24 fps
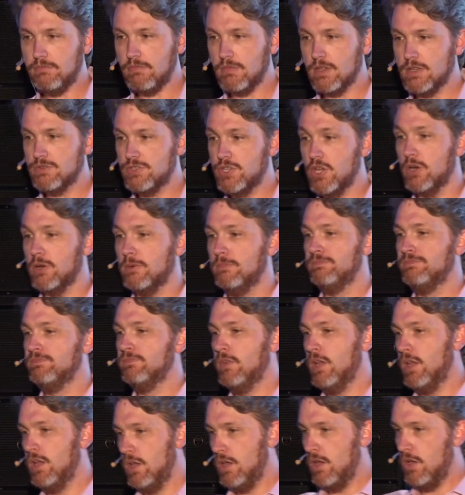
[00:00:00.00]
So,
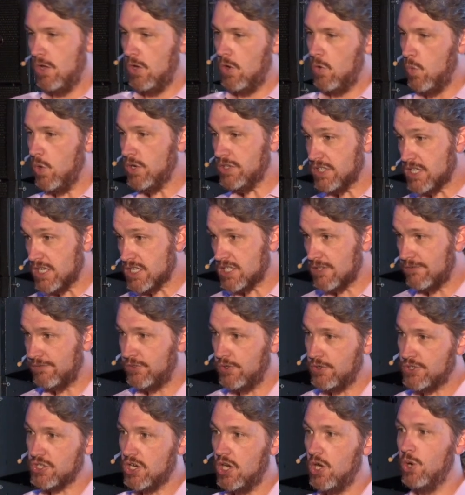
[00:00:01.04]
what does the
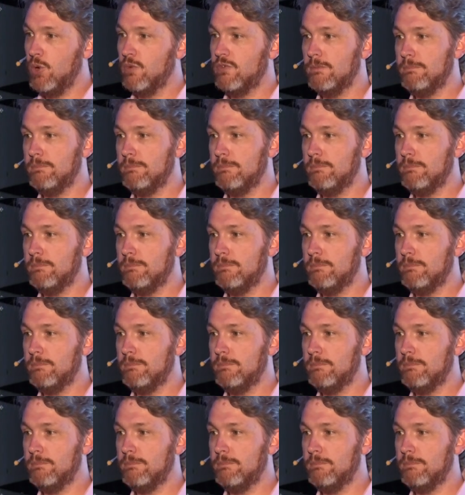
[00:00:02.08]
future hold for